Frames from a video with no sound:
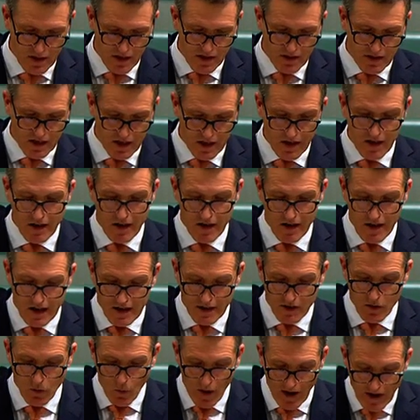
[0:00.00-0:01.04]
didn't need
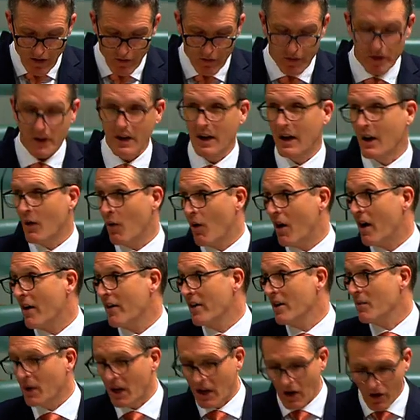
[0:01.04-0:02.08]
to wait for the
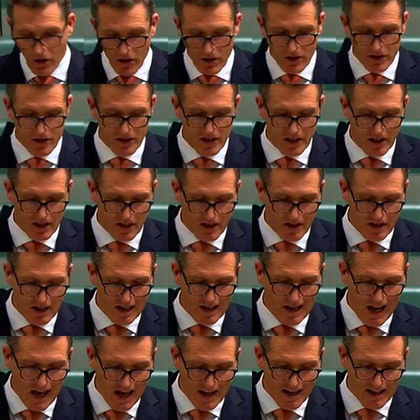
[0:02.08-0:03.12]
inquiry because
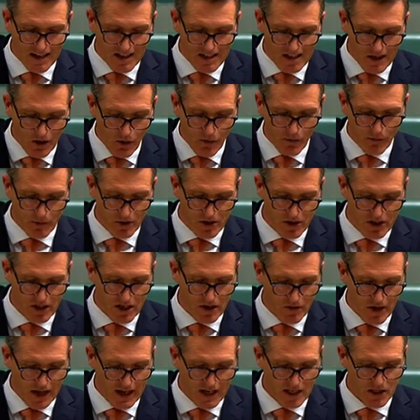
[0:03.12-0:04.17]
it had itself
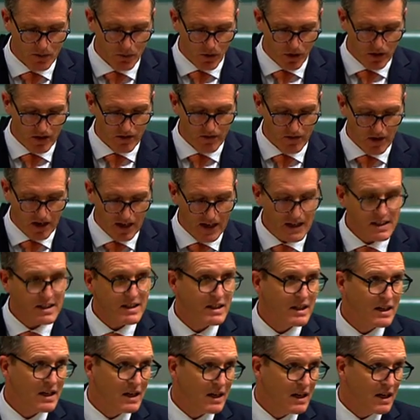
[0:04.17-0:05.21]
received expert advice
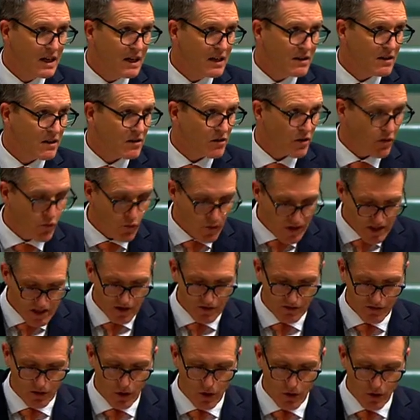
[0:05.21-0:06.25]
that the risk
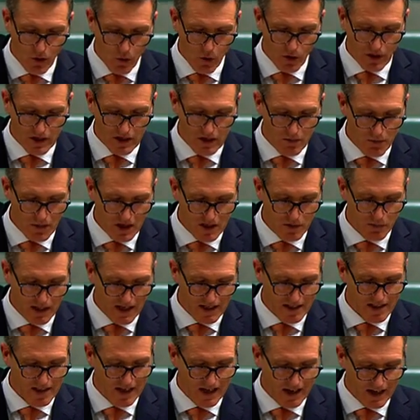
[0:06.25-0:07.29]
of low-quality mixed
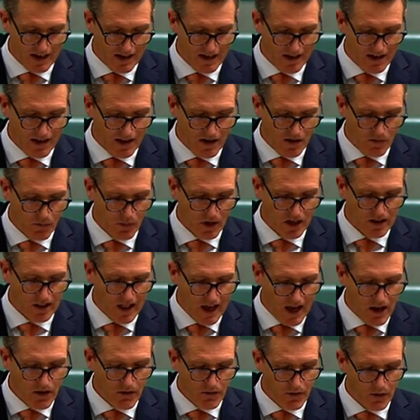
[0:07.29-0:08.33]
plastic being
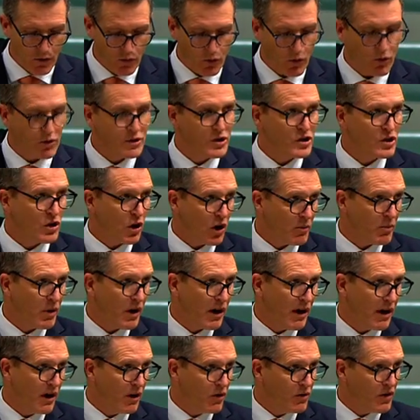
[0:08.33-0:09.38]
landfilled or
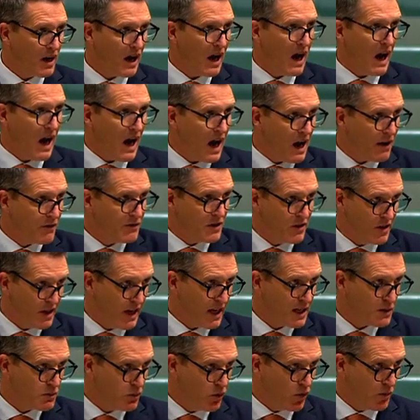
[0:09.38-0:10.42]
stockpiled after the
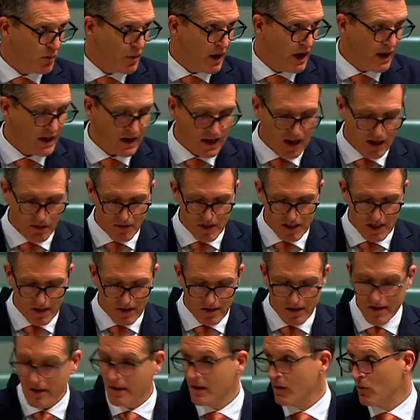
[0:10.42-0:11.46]
export ban comes
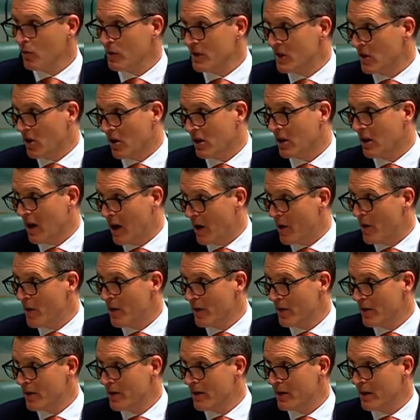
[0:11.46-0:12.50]
in was not low.
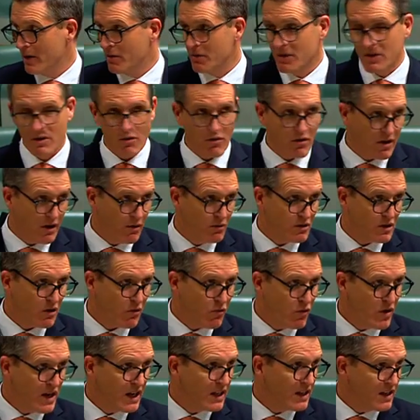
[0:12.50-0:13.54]
It was a
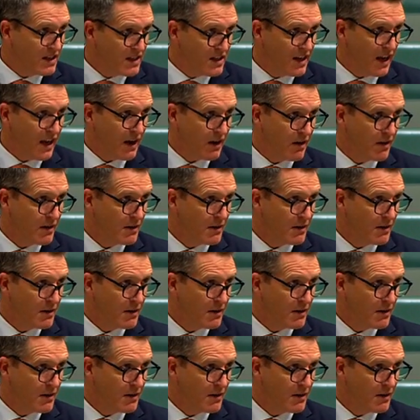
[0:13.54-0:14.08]
realistic